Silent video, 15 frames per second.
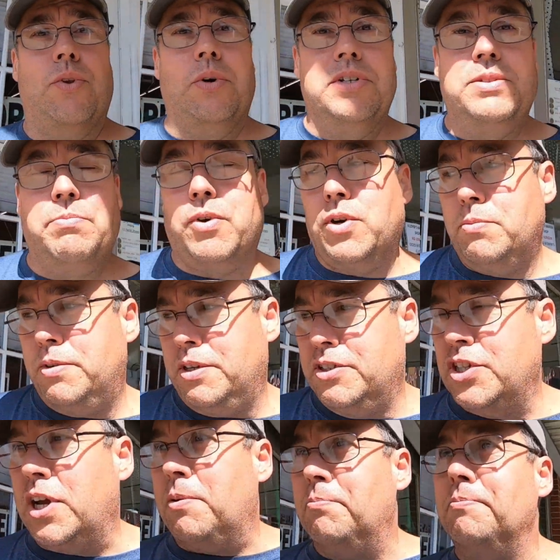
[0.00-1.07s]
Floyd's
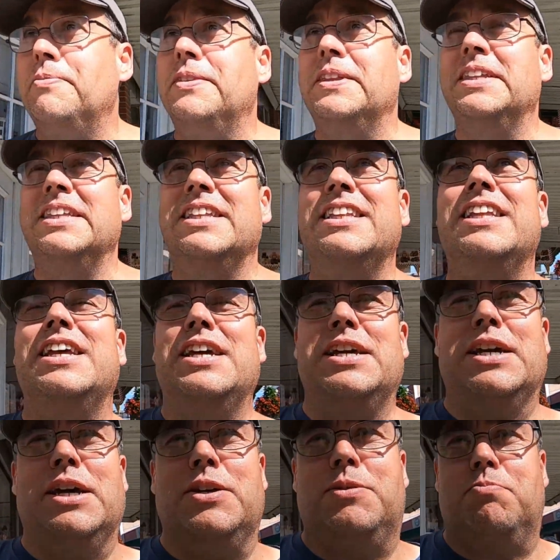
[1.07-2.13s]
Barber Shop.
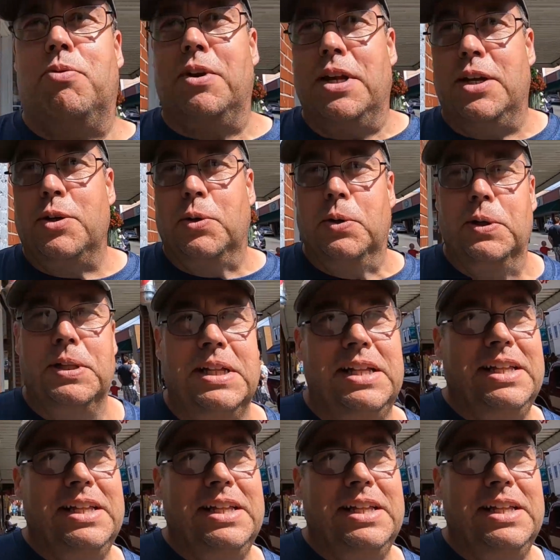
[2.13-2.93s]
That's pretty cool.